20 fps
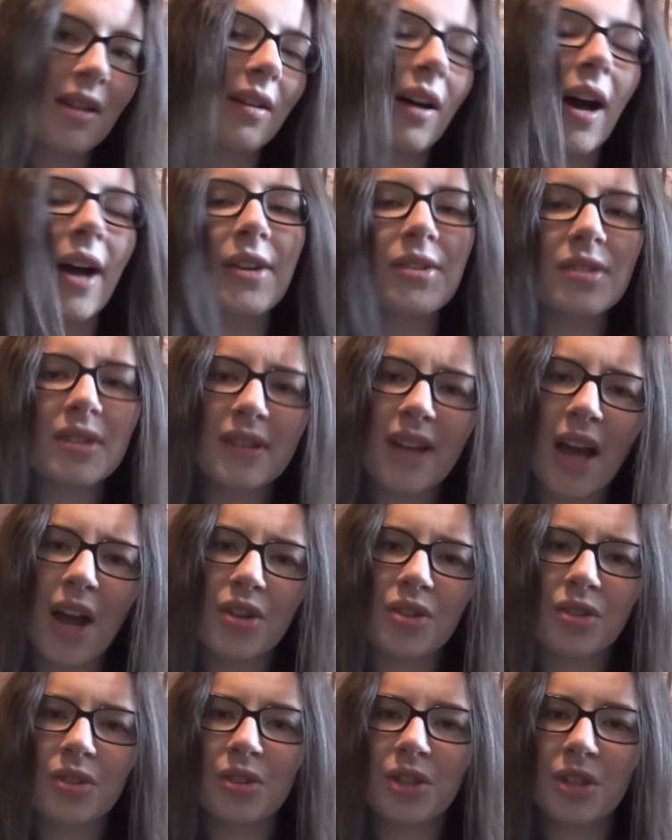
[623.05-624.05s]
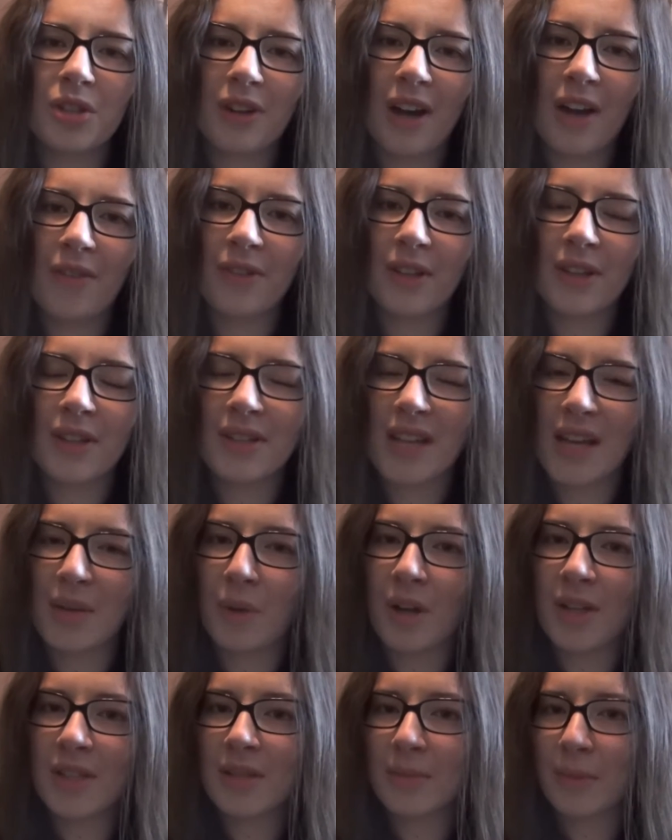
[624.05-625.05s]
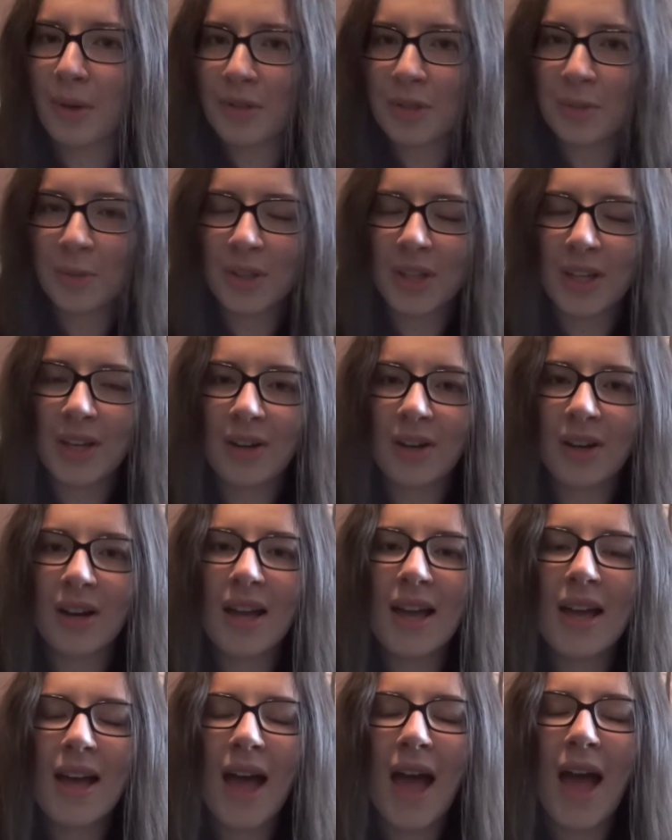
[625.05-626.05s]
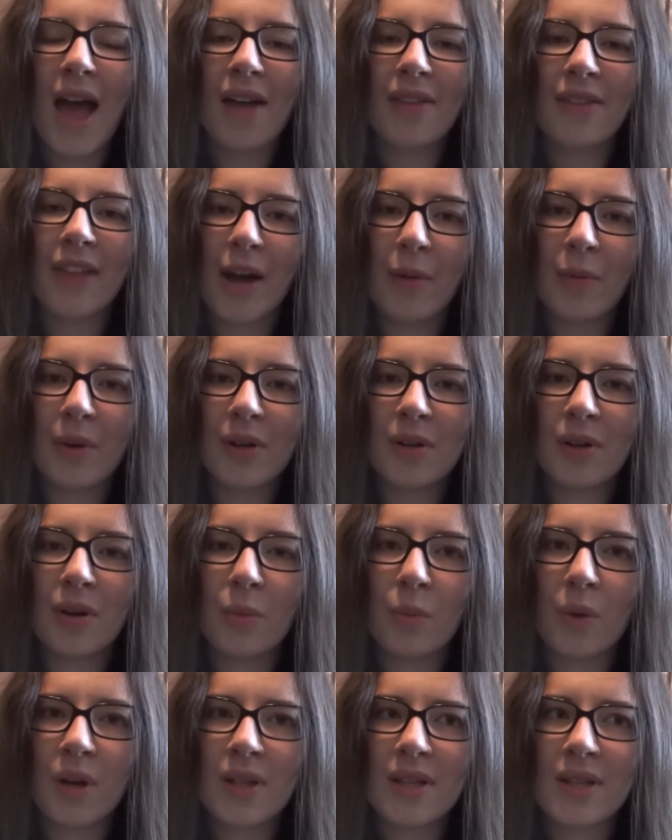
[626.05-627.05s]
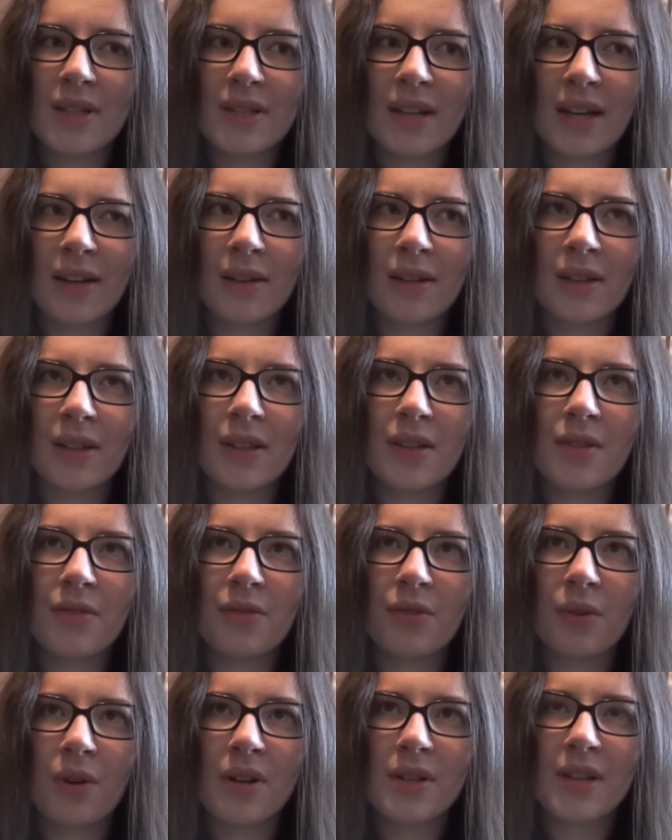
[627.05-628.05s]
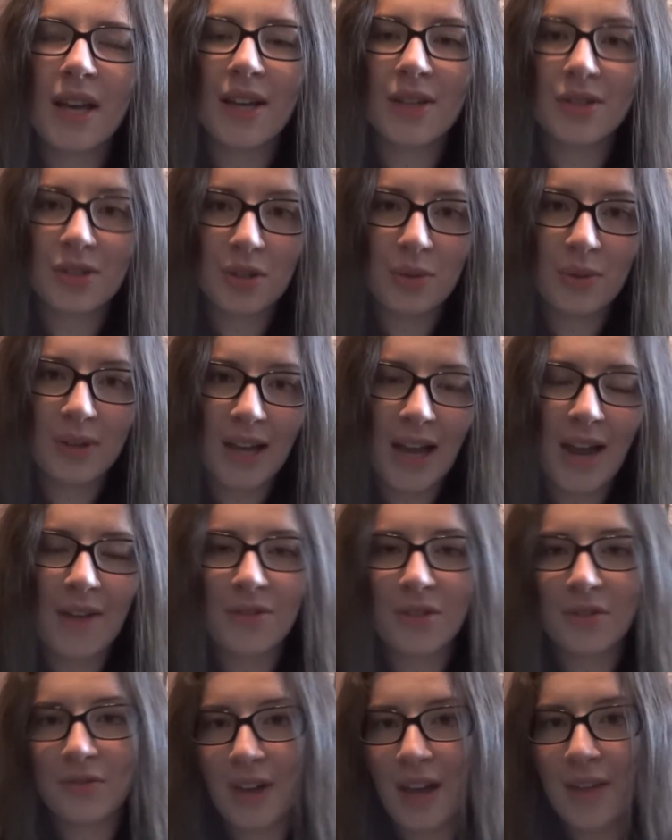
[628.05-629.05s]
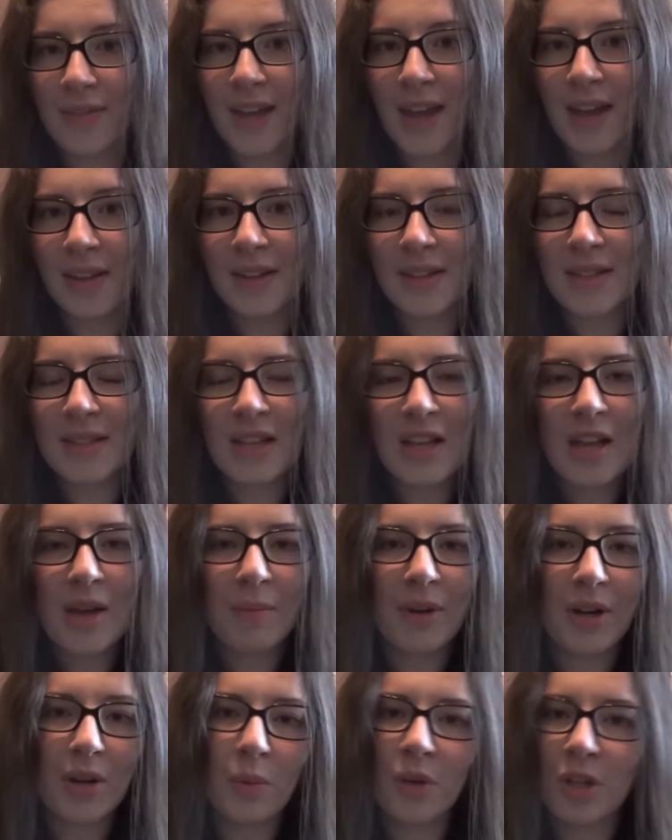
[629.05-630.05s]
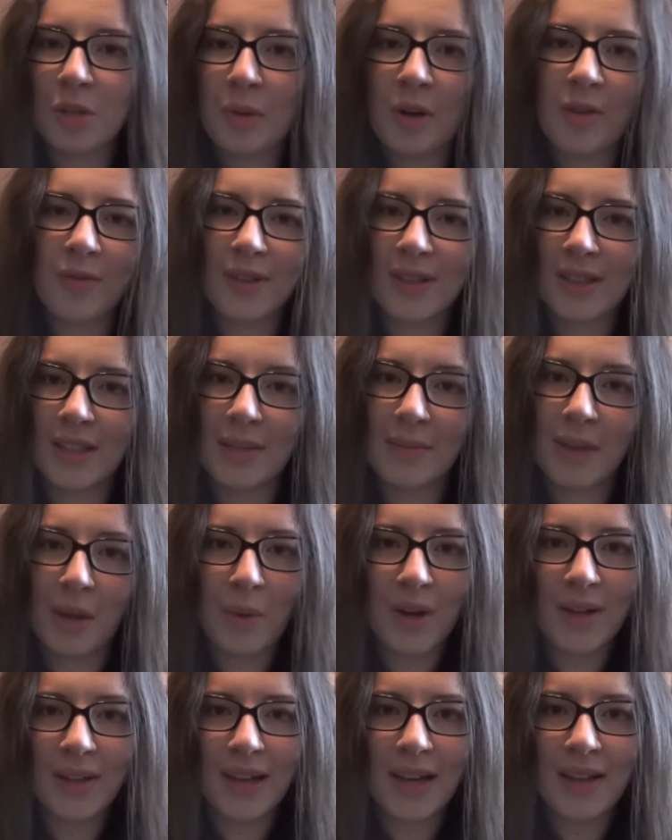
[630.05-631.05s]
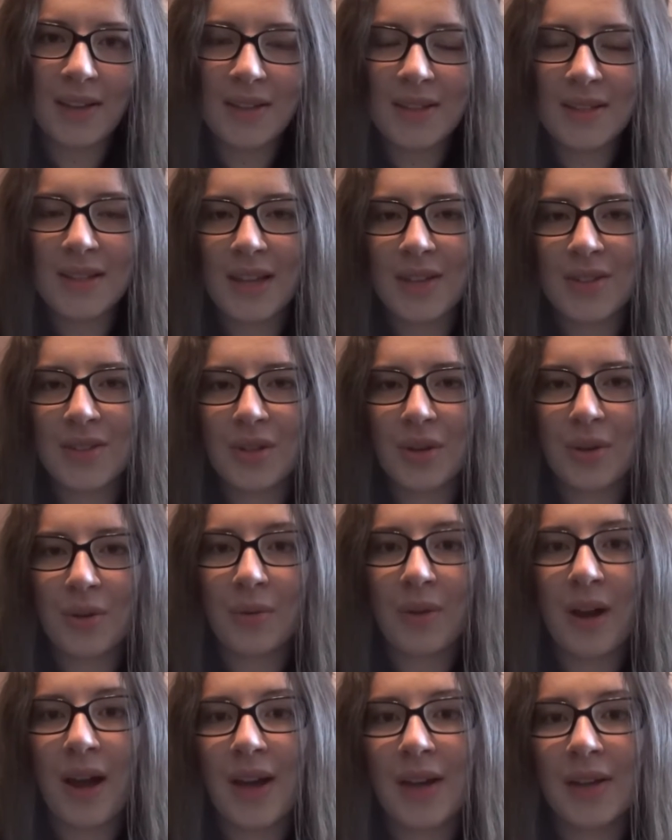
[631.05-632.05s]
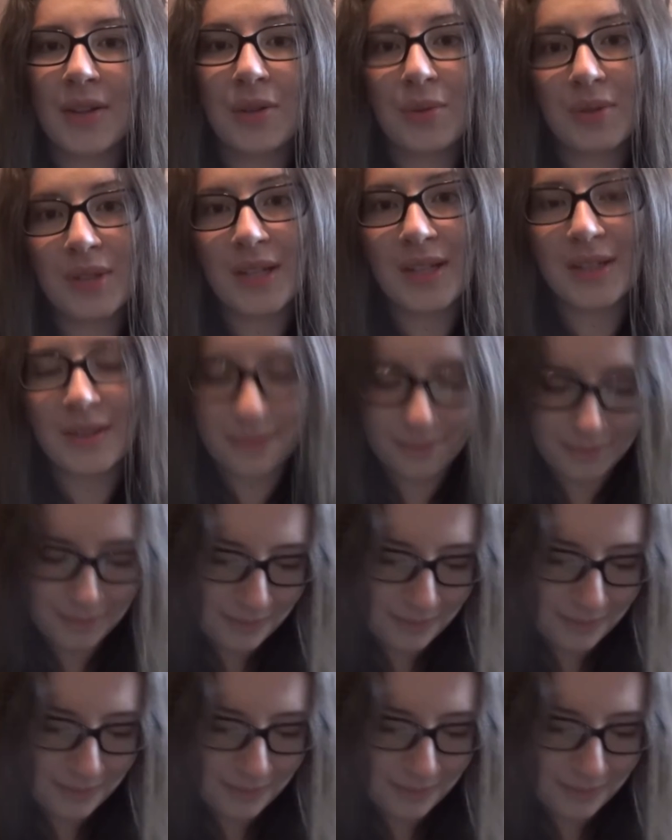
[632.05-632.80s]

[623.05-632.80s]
I used a National Geographic 10 watt submersible heater, and that one was technically for tanks 2.5 to 5 gallons, but it worked perfectly in my 1 gallons, and so I used it.